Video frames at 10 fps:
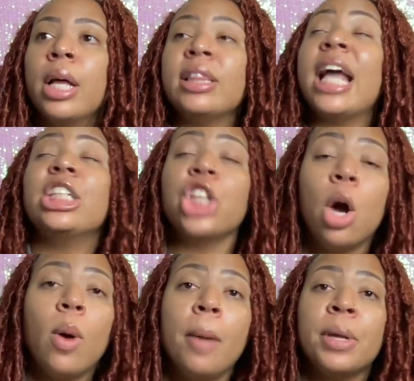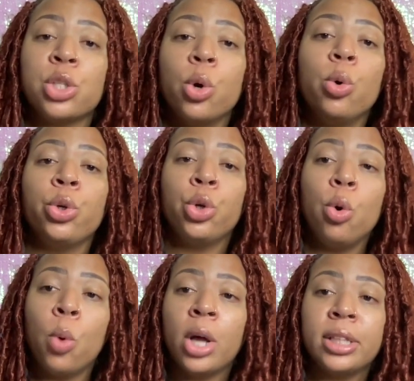They show up as who you
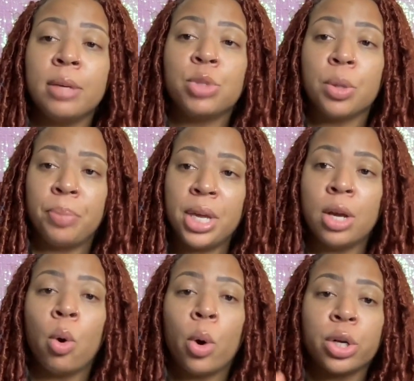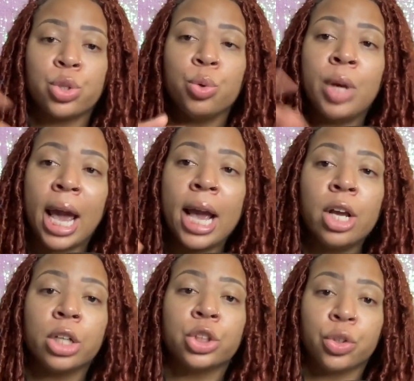want them to be in order to gain
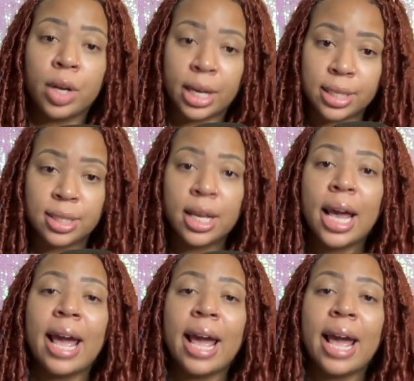your trust.